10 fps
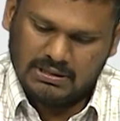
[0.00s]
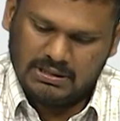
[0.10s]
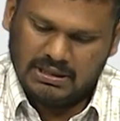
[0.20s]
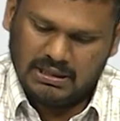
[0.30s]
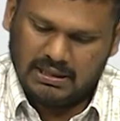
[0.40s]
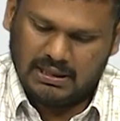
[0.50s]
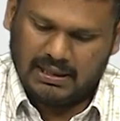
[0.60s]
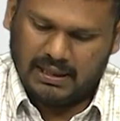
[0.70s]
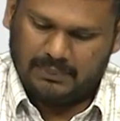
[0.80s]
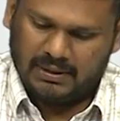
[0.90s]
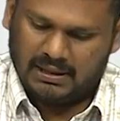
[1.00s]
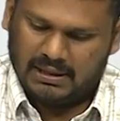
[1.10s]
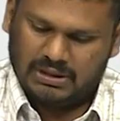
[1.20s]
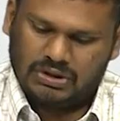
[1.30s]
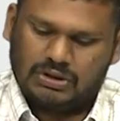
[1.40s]
G capital
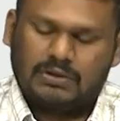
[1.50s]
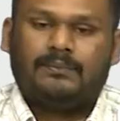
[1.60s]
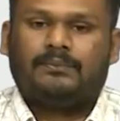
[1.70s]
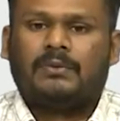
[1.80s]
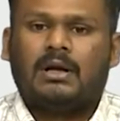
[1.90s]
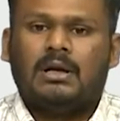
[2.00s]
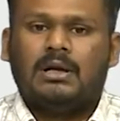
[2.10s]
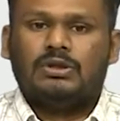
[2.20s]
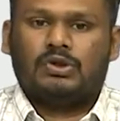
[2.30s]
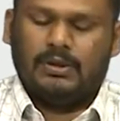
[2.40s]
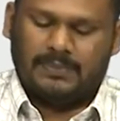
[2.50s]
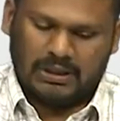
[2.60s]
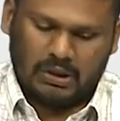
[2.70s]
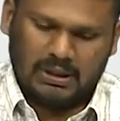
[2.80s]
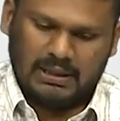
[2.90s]
H. So, in
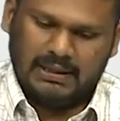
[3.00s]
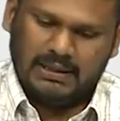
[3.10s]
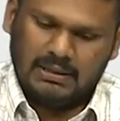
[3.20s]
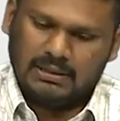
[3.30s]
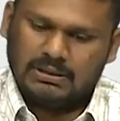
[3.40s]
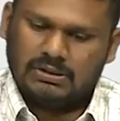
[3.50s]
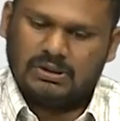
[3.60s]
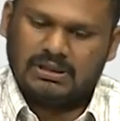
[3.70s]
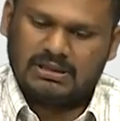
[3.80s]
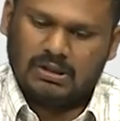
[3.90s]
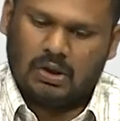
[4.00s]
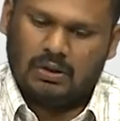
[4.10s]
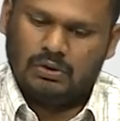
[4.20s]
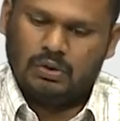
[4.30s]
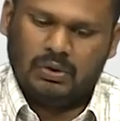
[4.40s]
particularly, so this
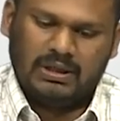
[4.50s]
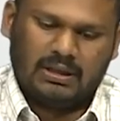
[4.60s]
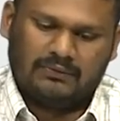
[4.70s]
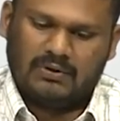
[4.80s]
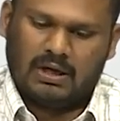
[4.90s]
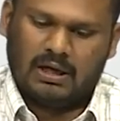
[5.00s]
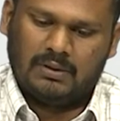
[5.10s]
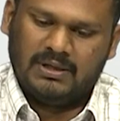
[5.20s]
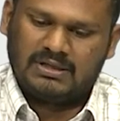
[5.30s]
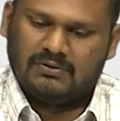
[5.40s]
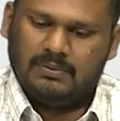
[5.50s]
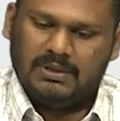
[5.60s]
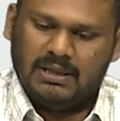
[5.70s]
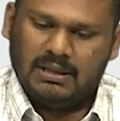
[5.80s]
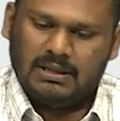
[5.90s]
union of the orbits will
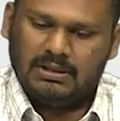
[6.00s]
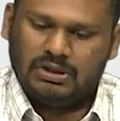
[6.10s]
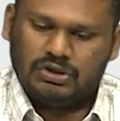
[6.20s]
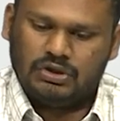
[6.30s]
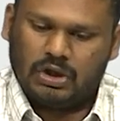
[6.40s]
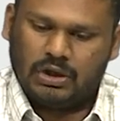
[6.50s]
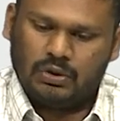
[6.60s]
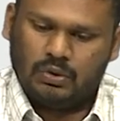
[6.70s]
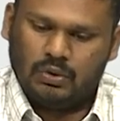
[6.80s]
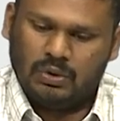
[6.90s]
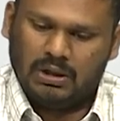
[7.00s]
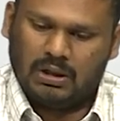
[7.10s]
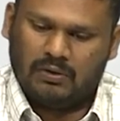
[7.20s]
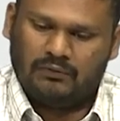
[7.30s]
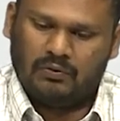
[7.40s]
be disjoint union
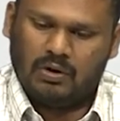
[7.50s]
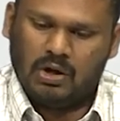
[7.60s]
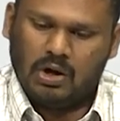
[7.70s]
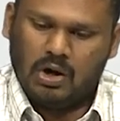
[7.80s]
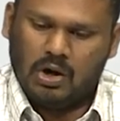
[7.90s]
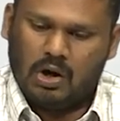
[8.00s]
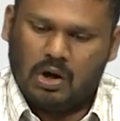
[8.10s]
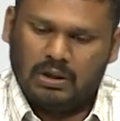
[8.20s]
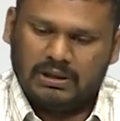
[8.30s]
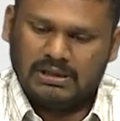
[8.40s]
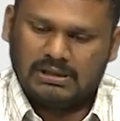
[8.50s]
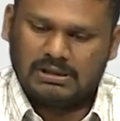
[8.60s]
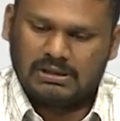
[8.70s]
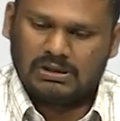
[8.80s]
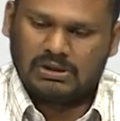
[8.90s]
of all
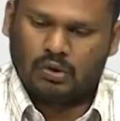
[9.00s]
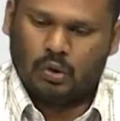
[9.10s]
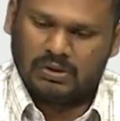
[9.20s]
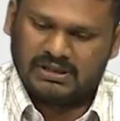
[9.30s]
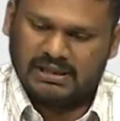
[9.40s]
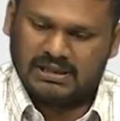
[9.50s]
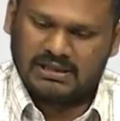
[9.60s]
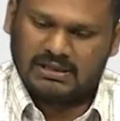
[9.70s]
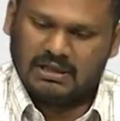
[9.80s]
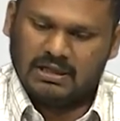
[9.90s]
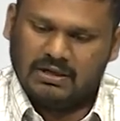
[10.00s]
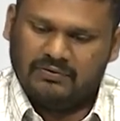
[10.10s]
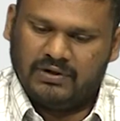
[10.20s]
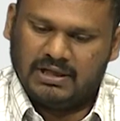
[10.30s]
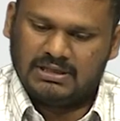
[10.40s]
these cosets
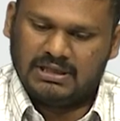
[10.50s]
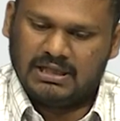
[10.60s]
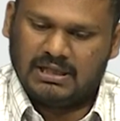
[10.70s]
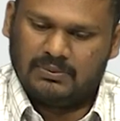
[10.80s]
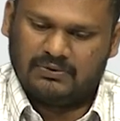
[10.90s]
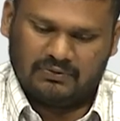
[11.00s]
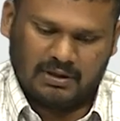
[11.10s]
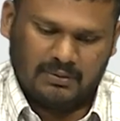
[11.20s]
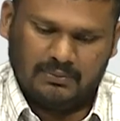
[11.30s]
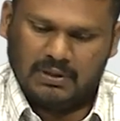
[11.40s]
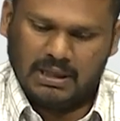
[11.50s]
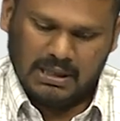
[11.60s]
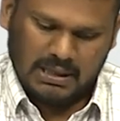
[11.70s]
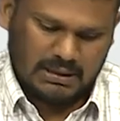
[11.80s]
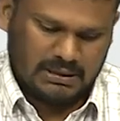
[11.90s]
where G comes from
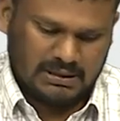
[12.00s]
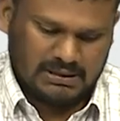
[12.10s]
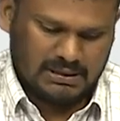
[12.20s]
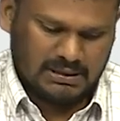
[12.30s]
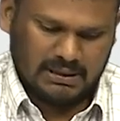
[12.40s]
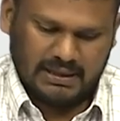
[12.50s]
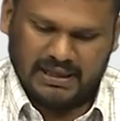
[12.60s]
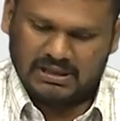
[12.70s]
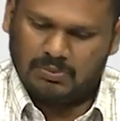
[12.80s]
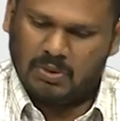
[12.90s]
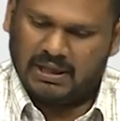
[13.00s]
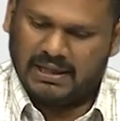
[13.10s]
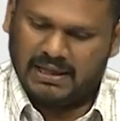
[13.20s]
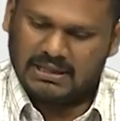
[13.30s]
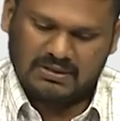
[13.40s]
this uh, X mod
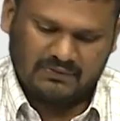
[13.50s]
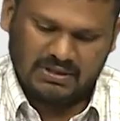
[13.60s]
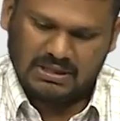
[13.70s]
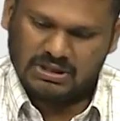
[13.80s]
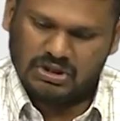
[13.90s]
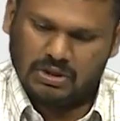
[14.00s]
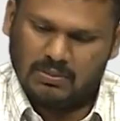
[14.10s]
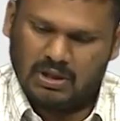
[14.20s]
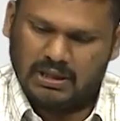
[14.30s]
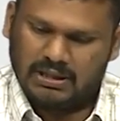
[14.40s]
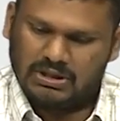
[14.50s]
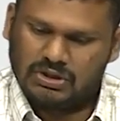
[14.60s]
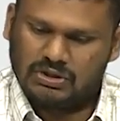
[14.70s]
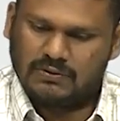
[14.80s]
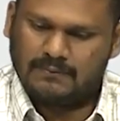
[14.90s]
H, which is G mod
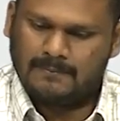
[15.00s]
H.